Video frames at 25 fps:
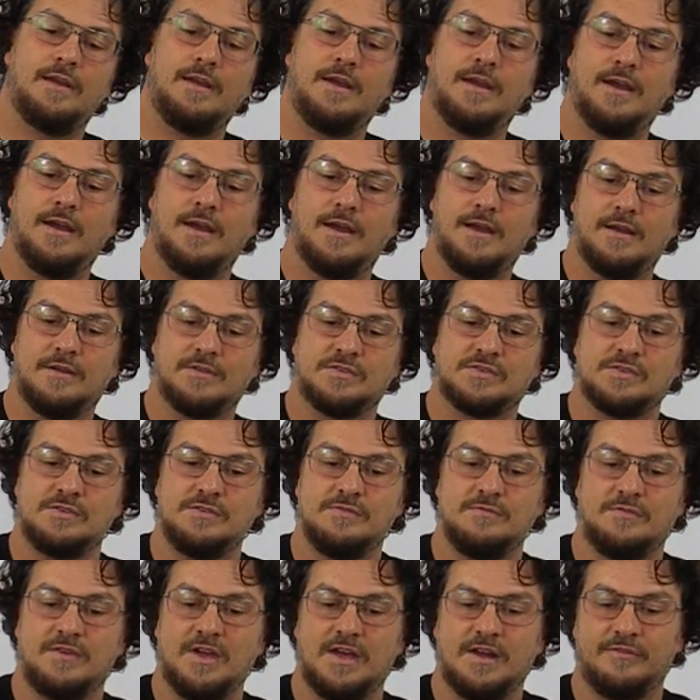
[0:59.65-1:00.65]
uh, so
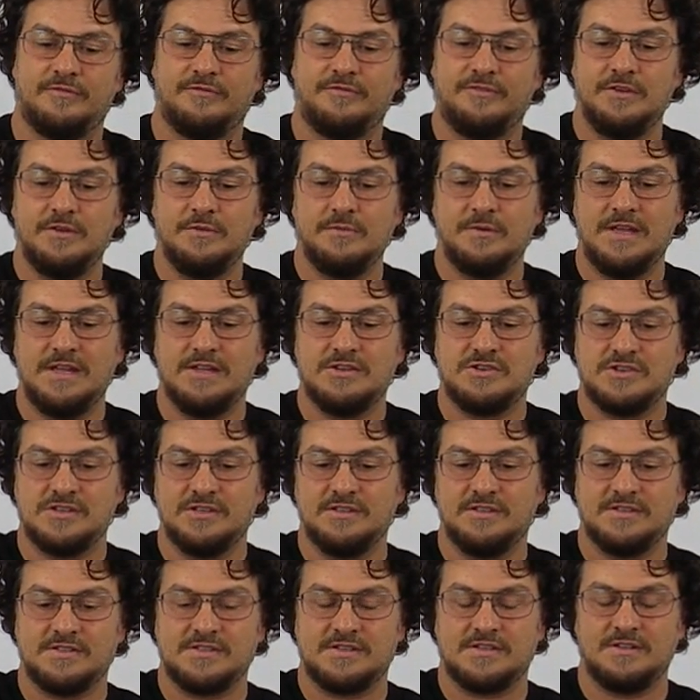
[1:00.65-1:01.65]
you've got a few
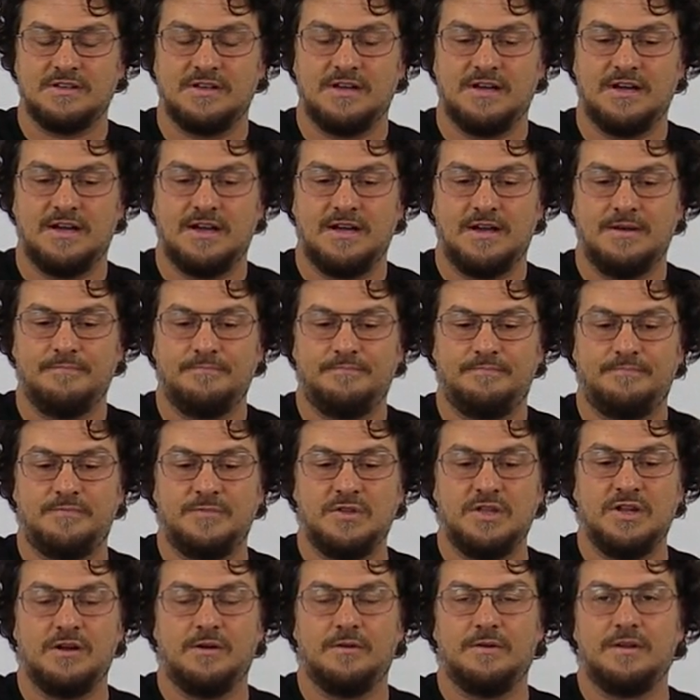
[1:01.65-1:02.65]
inches, um,
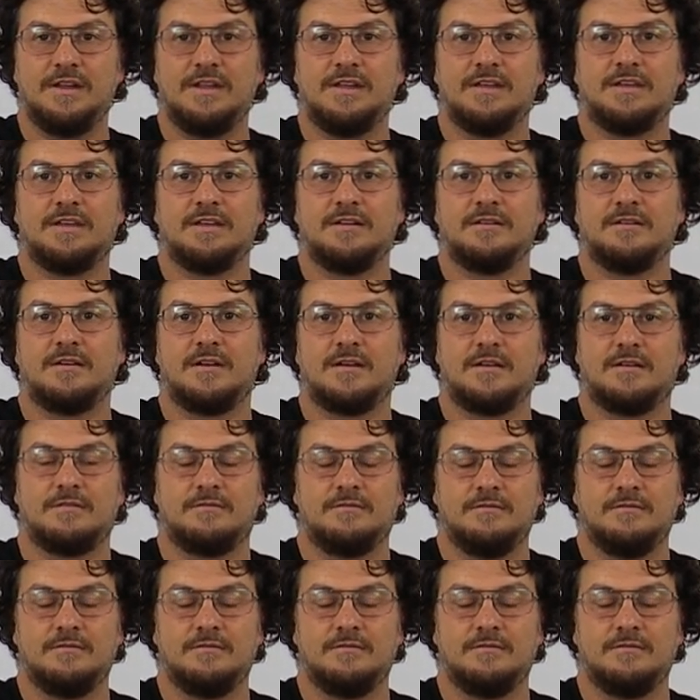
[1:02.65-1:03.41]
you know, and it can